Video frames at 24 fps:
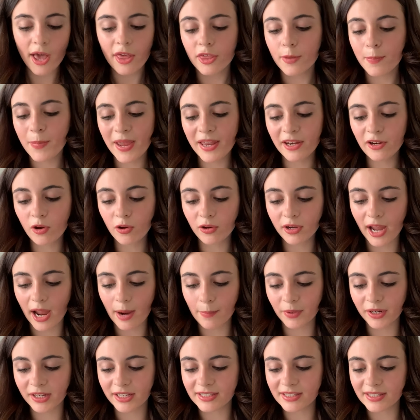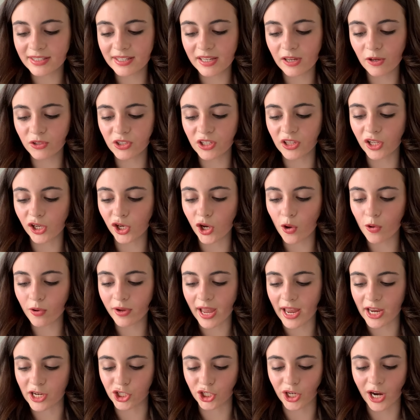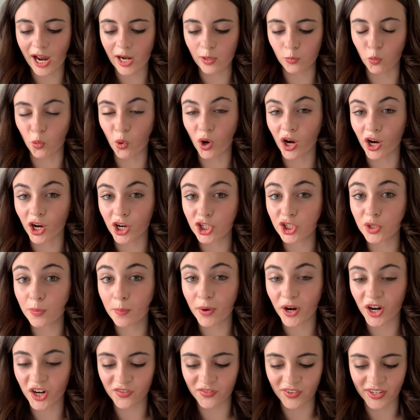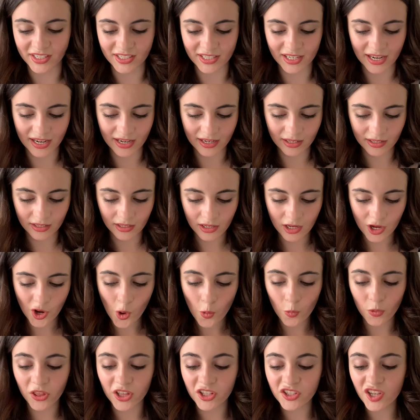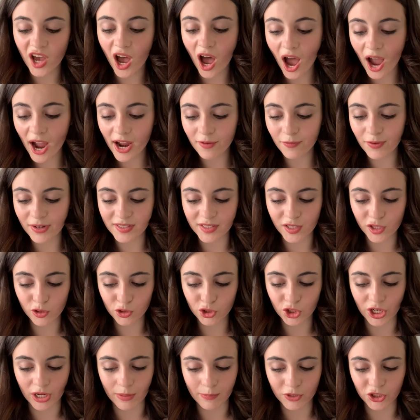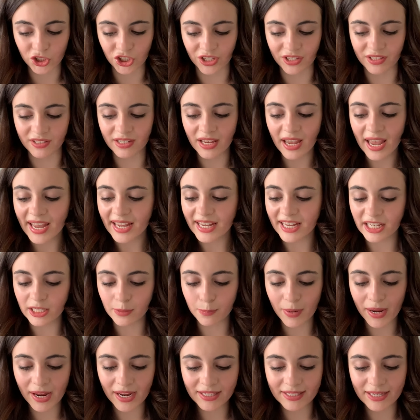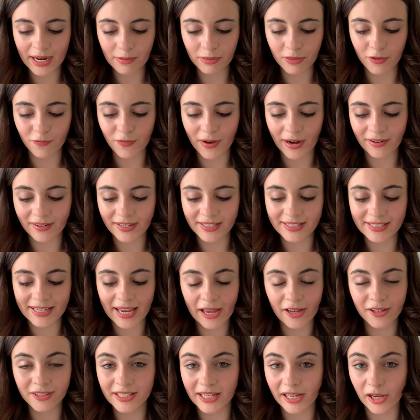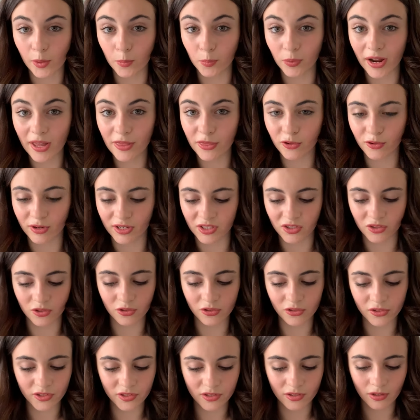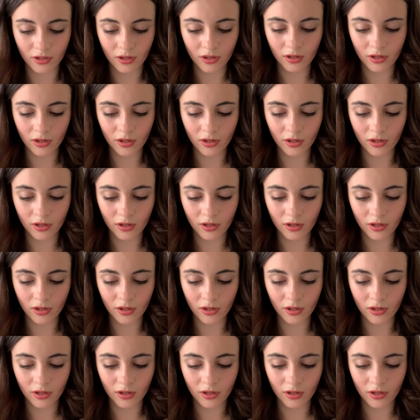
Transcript: The pinhole camera concealed in the locator had worked perfectly. With its high-resolution images, he had picked out the fairy's telltale breath crystals.